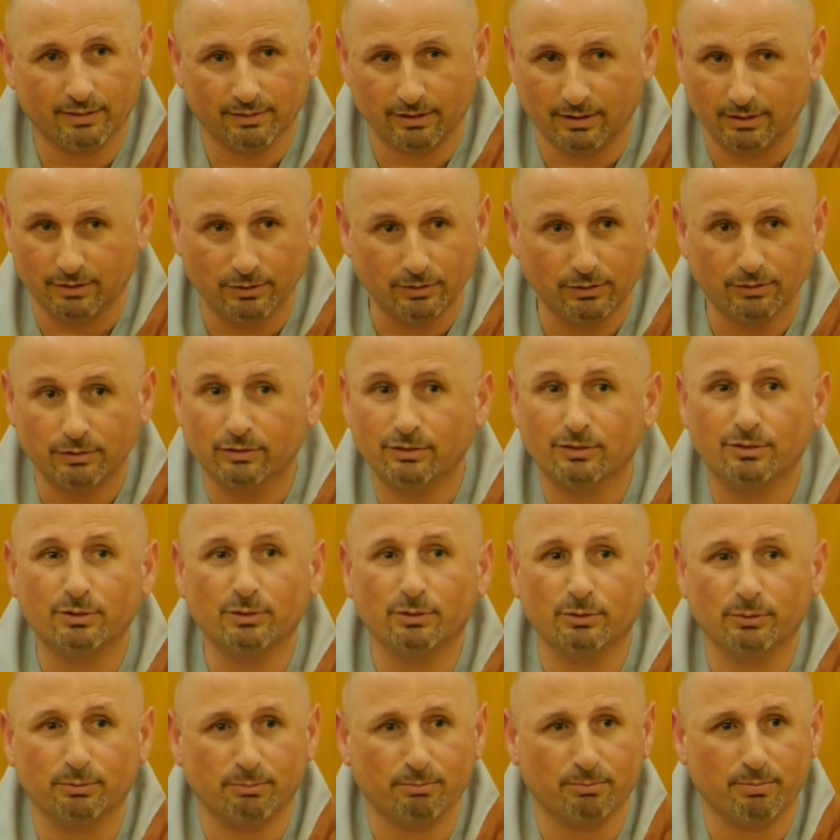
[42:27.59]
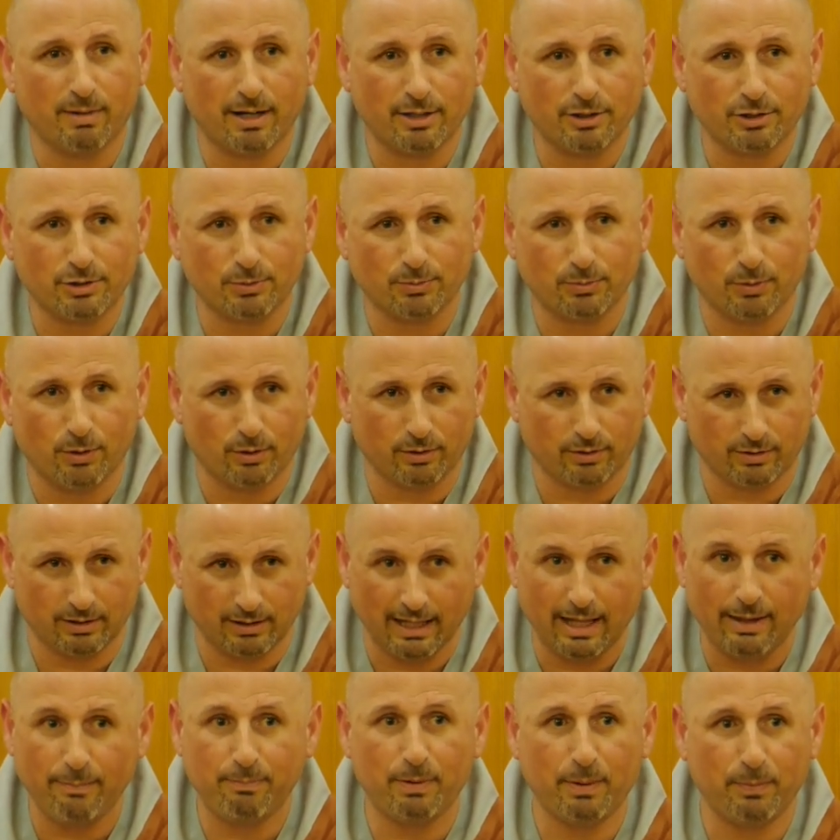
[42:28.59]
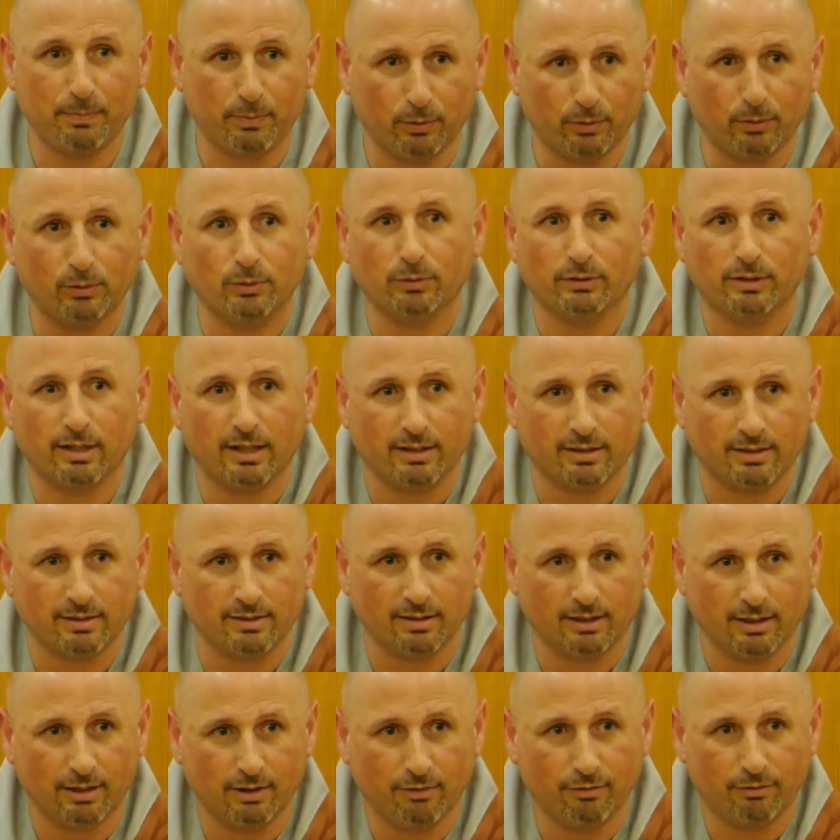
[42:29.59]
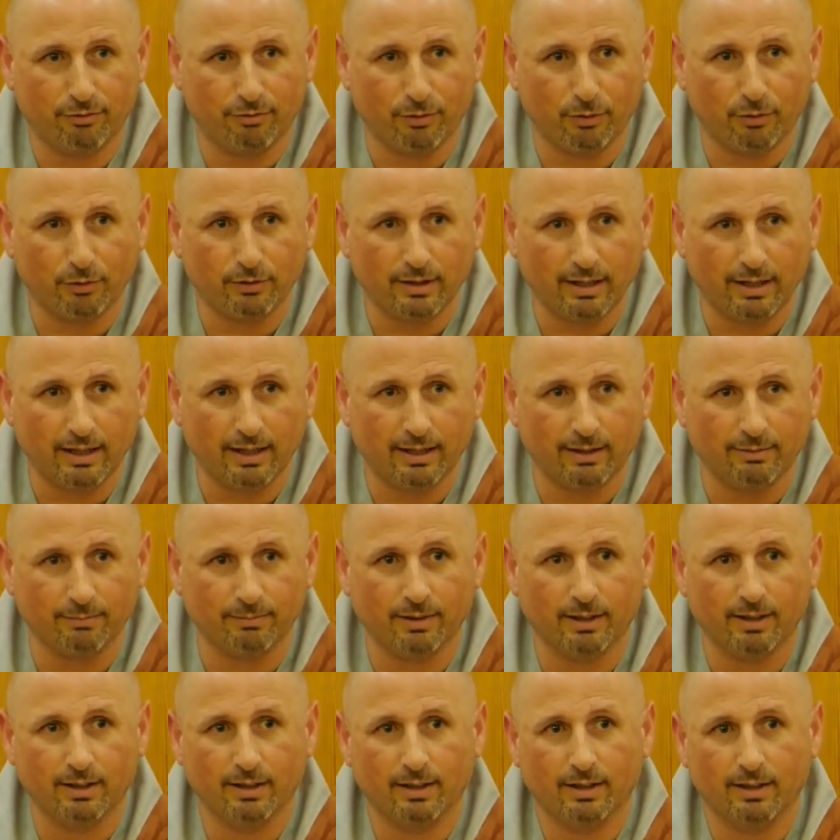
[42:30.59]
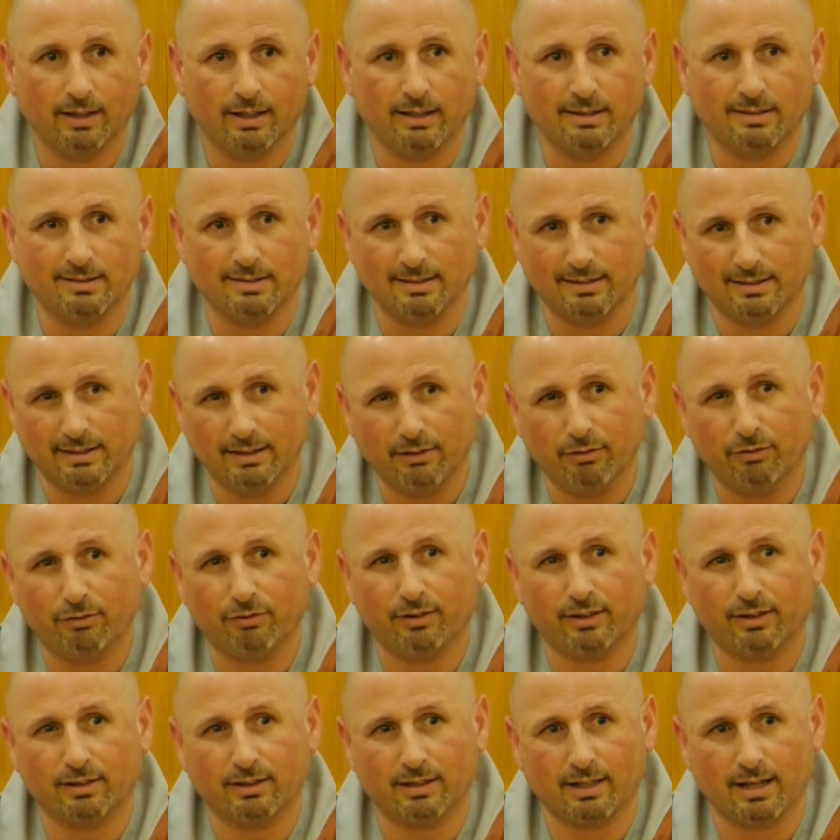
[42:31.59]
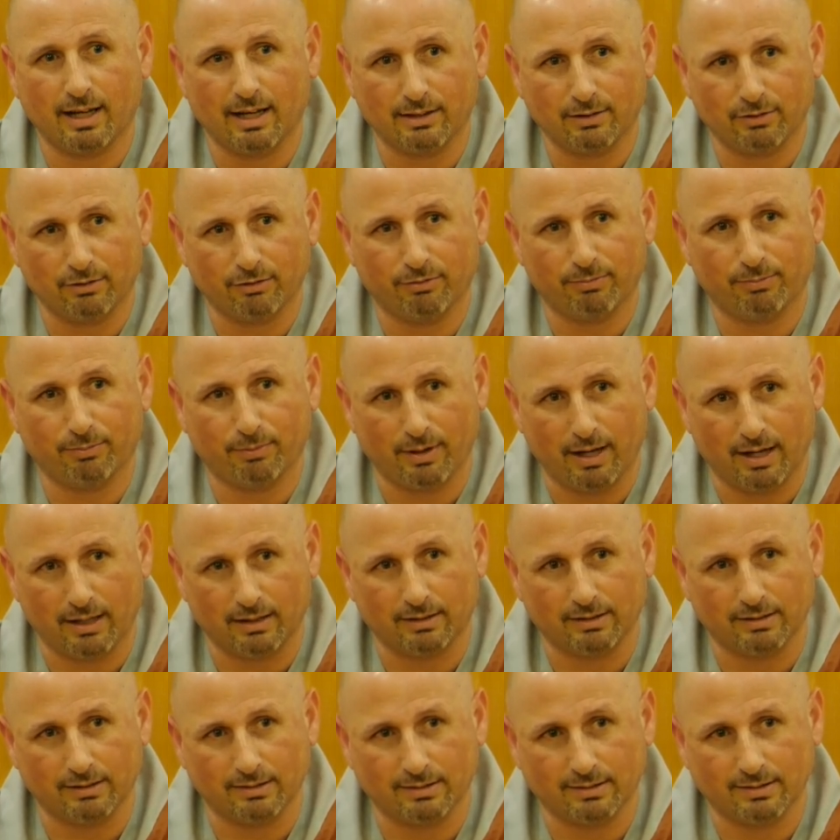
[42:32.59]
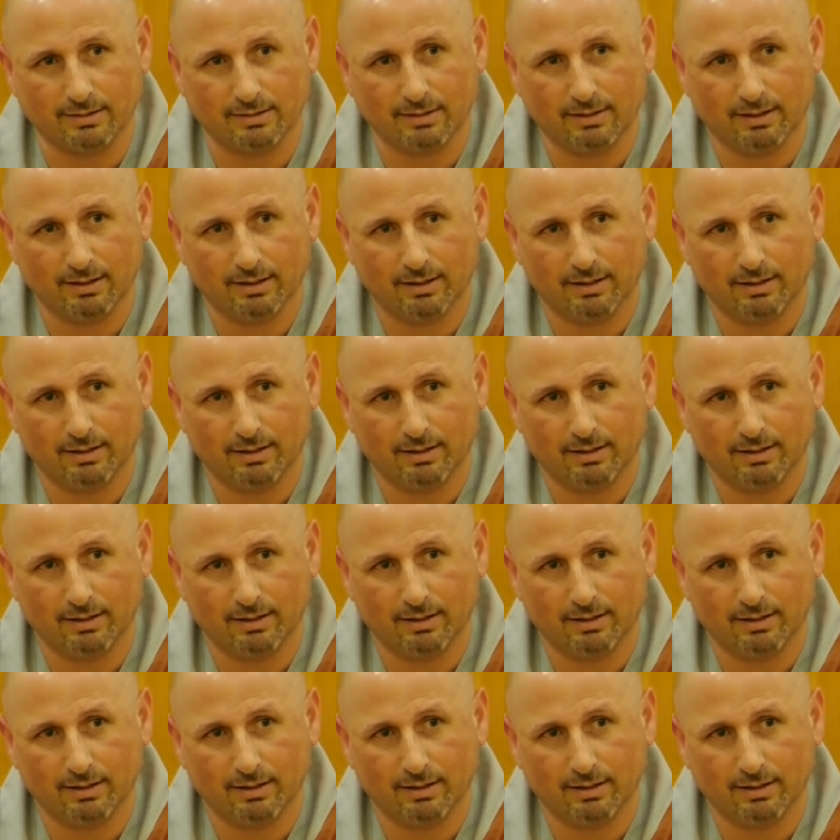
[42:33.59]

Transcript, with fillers: they don't do much work lay people do this for them it's a different kind of practice.